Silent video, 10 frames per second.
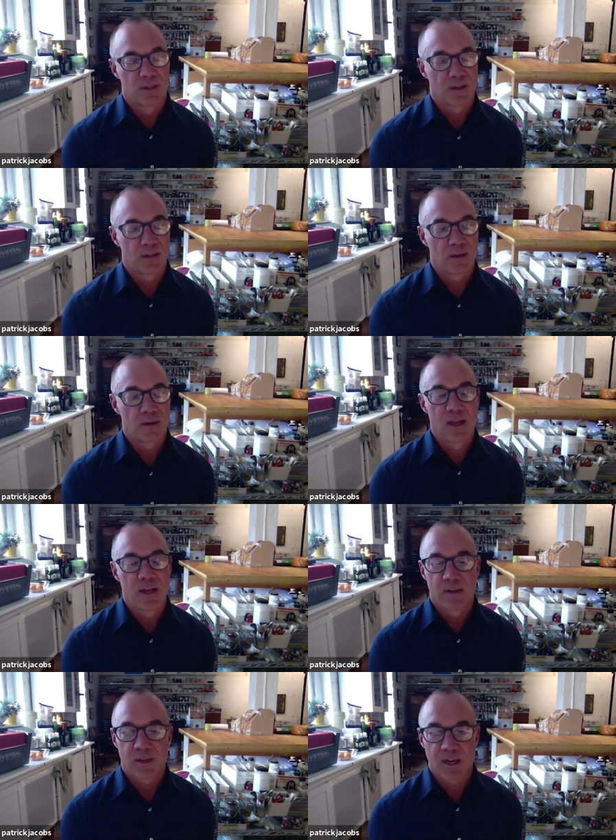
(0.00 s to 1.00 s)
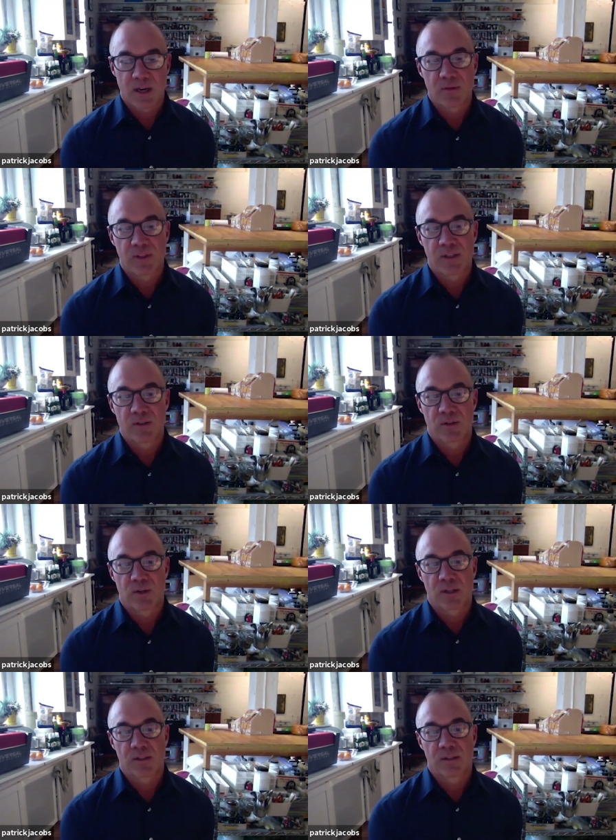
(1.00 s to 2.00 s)
uh, you know, carefully
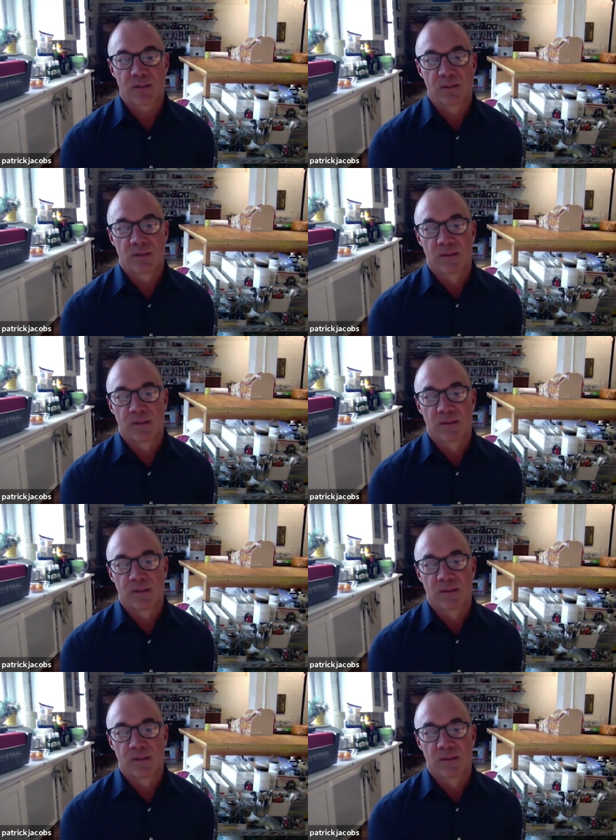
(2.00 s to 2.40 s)
constructed